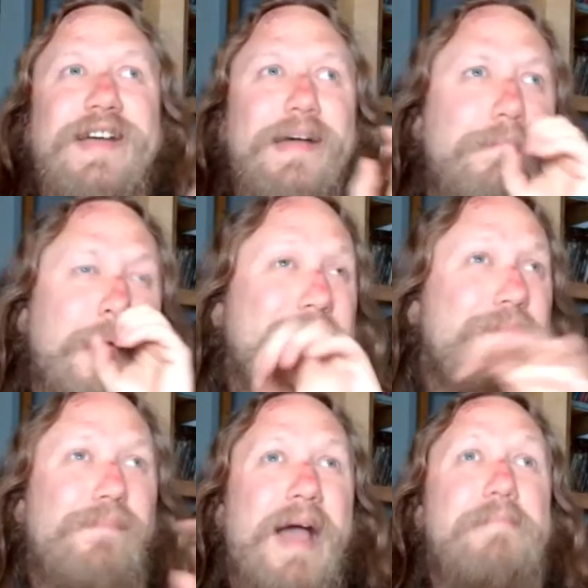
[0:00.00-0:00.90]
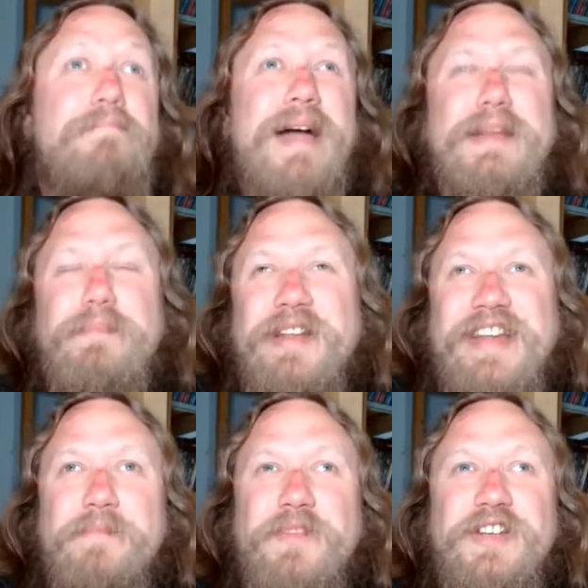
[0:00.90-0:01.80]
so I might I might be
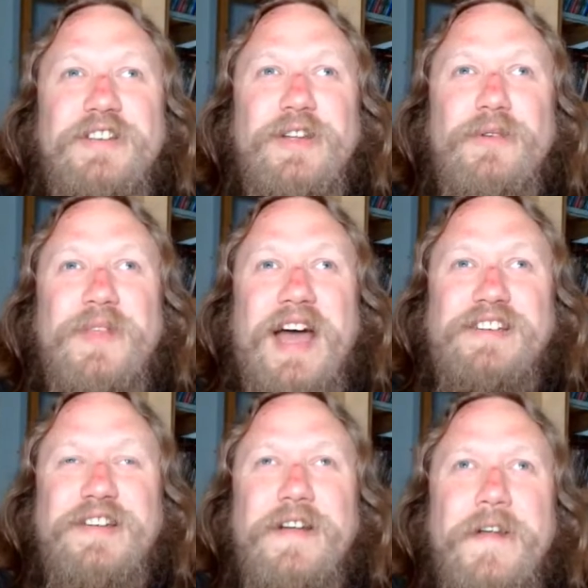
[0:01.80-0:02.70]
tempted to do that,